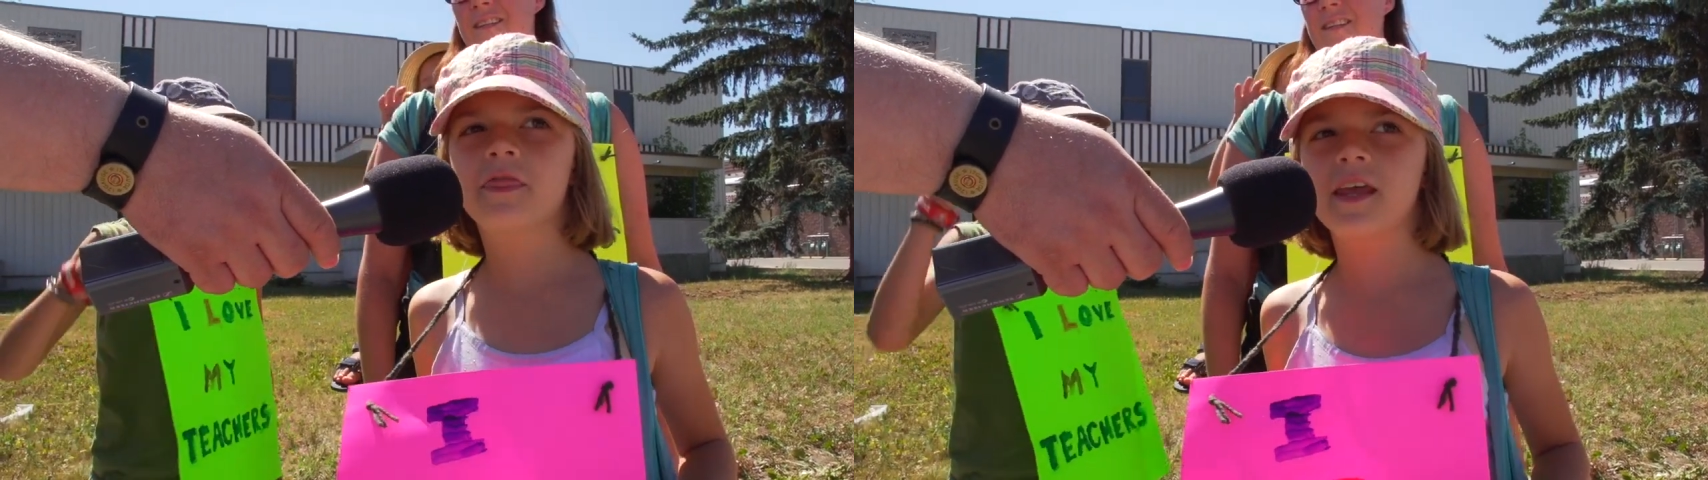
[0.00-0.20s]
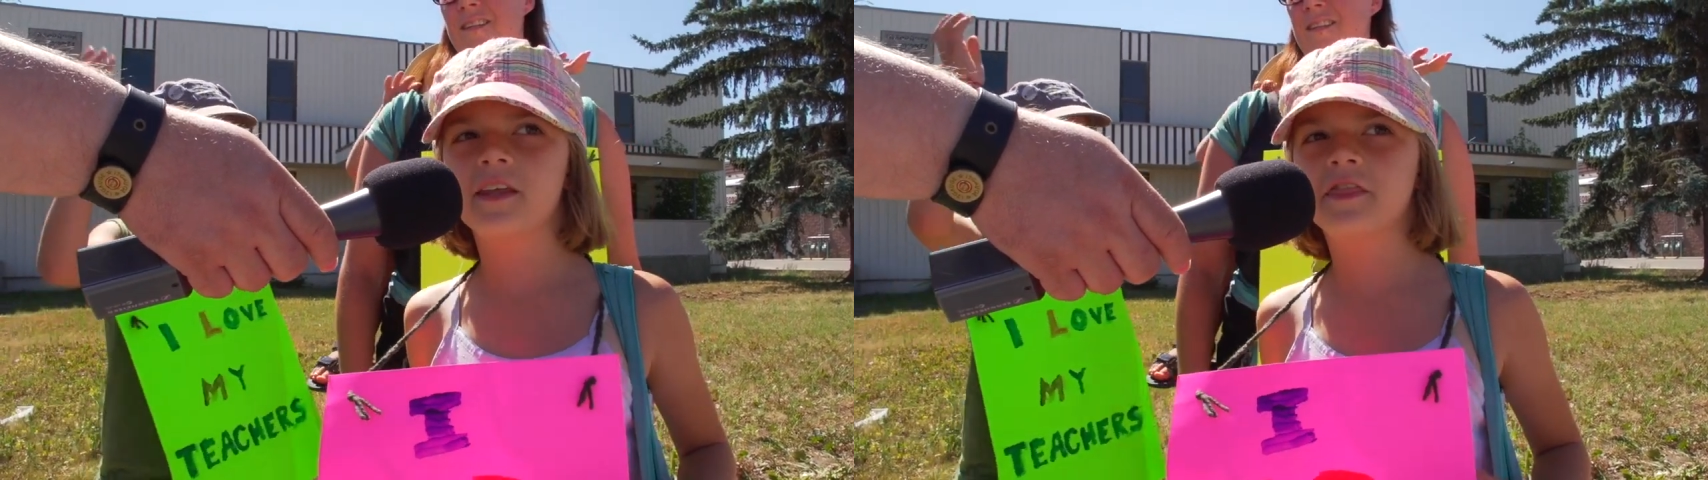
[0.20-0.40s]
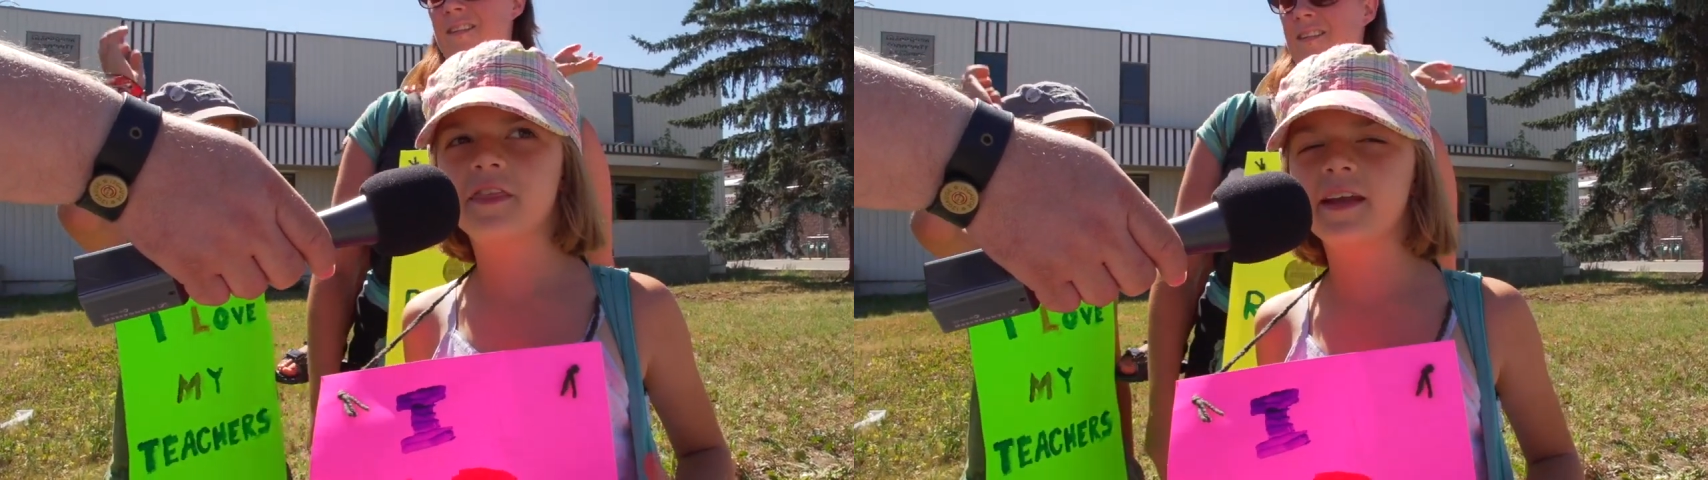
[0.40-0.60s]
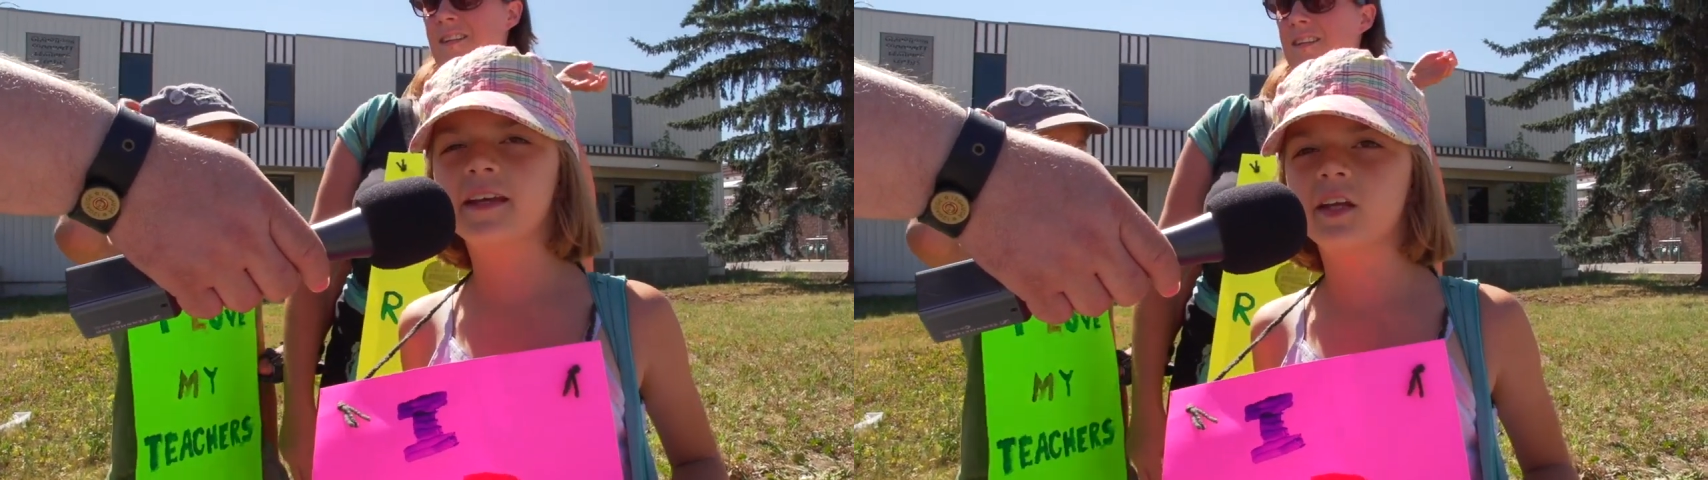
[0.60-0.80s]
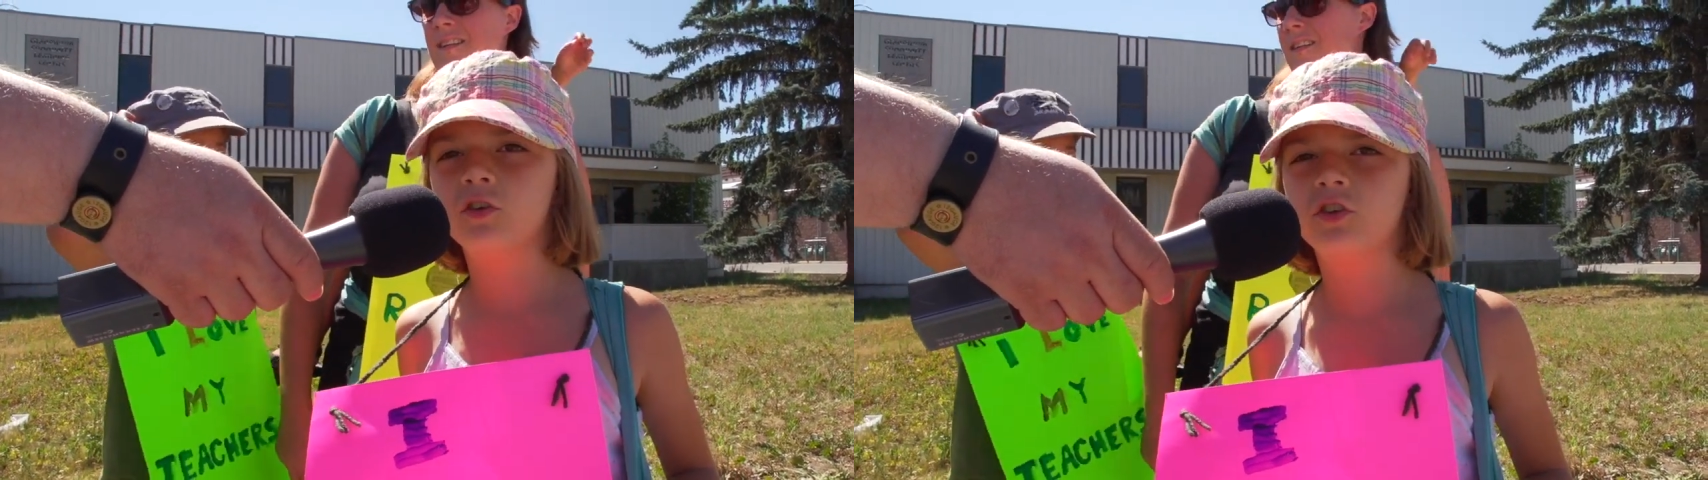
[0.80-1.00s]
they
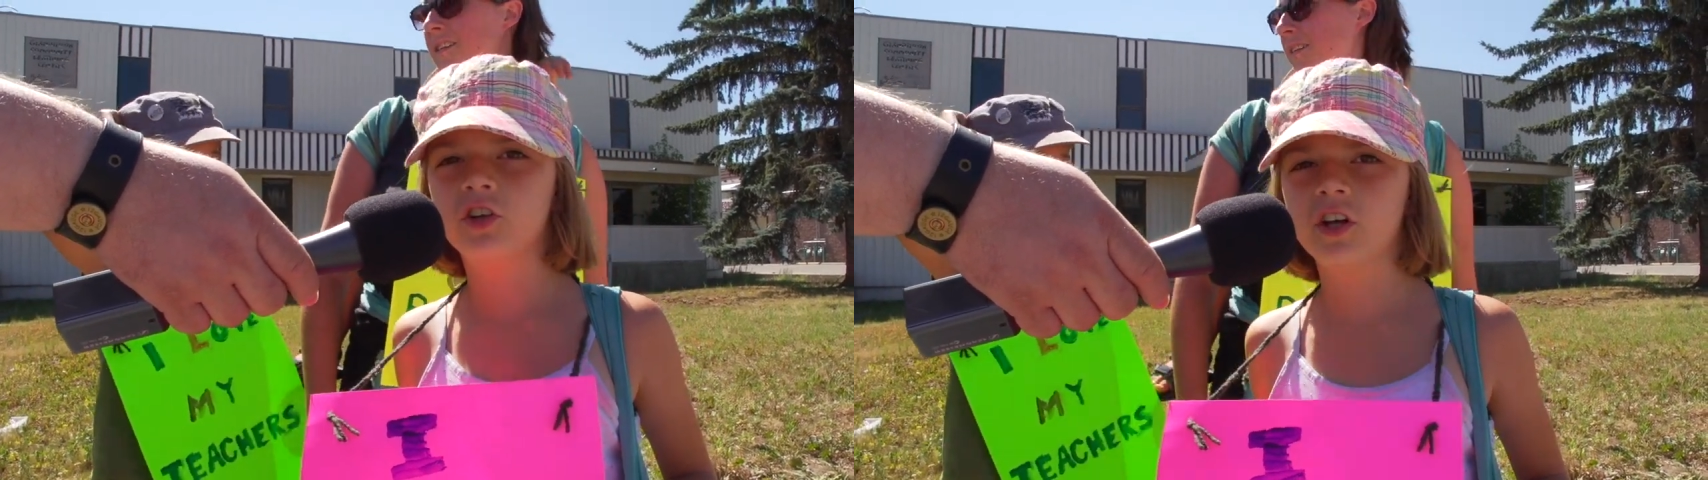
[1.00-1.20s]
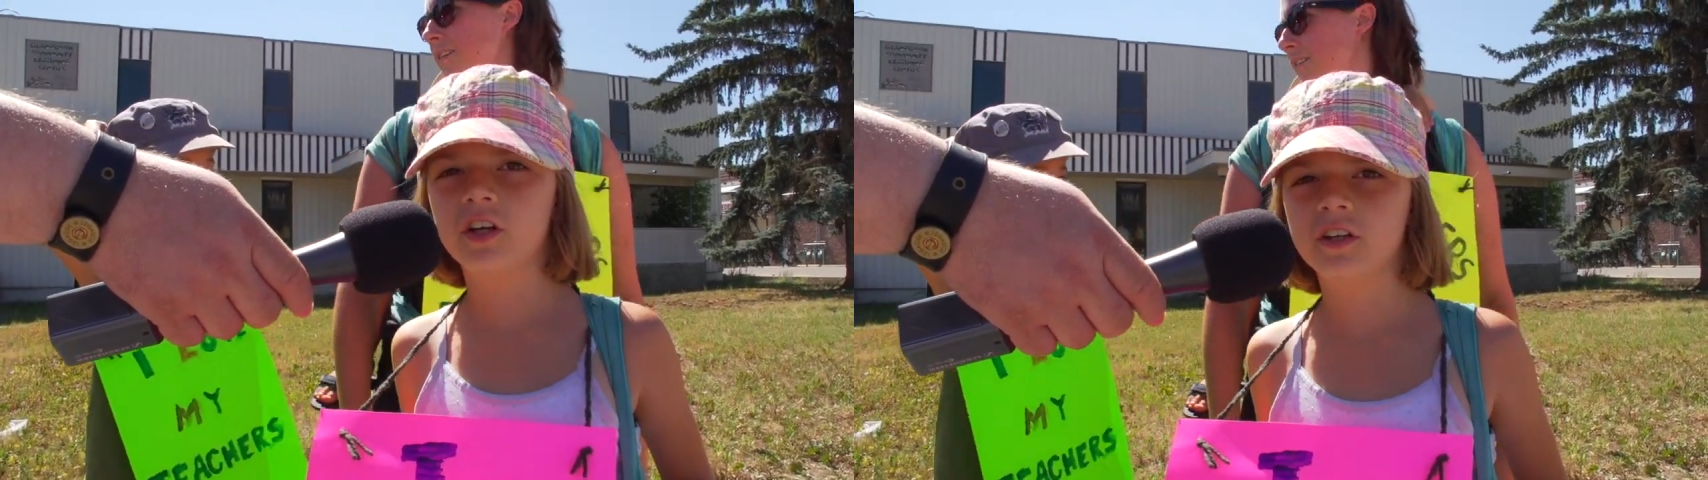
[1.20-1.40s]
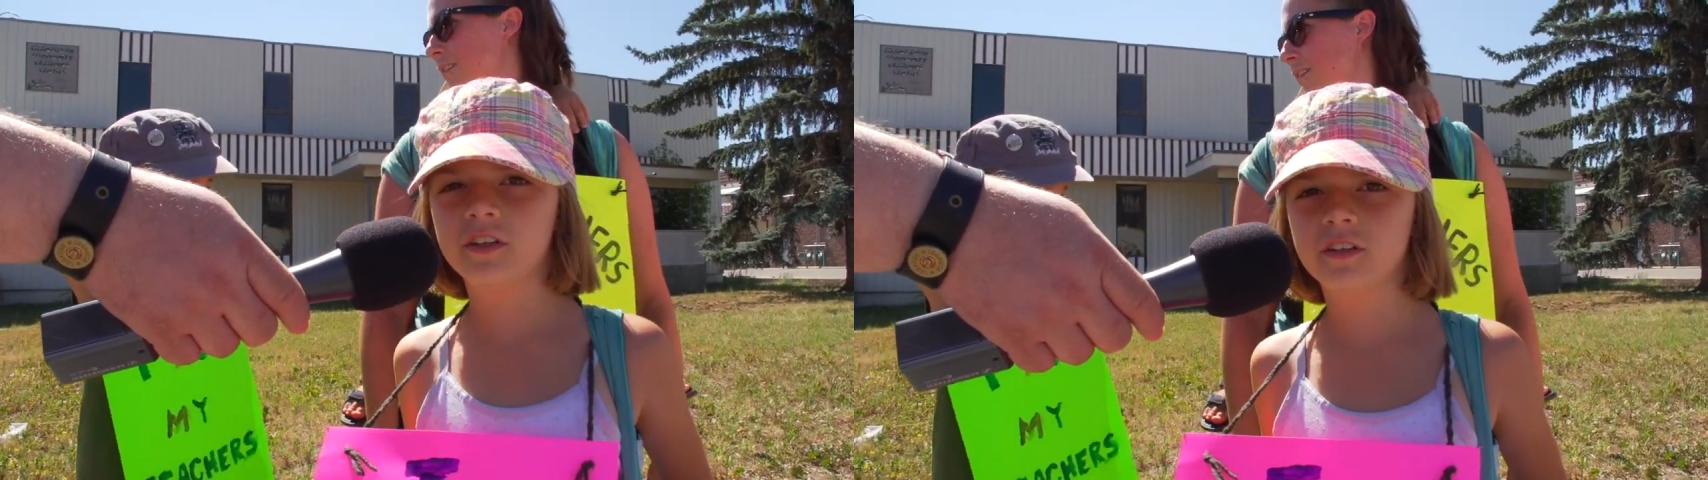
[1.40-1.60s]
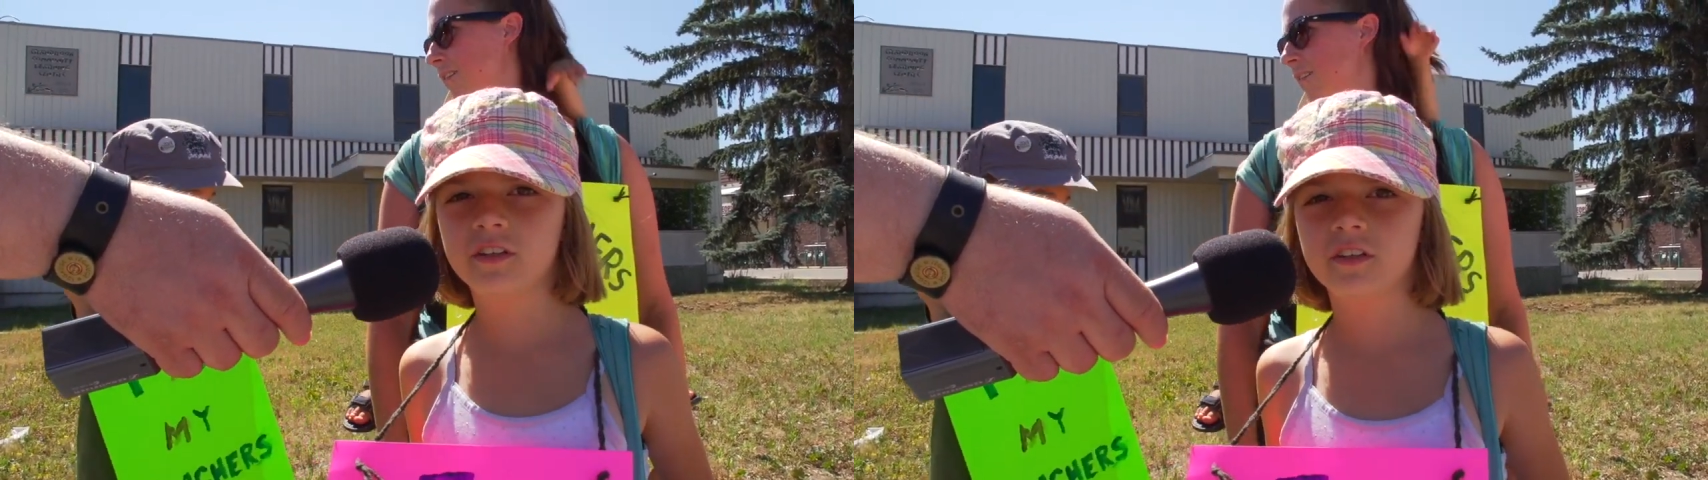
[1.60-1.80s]
think you should.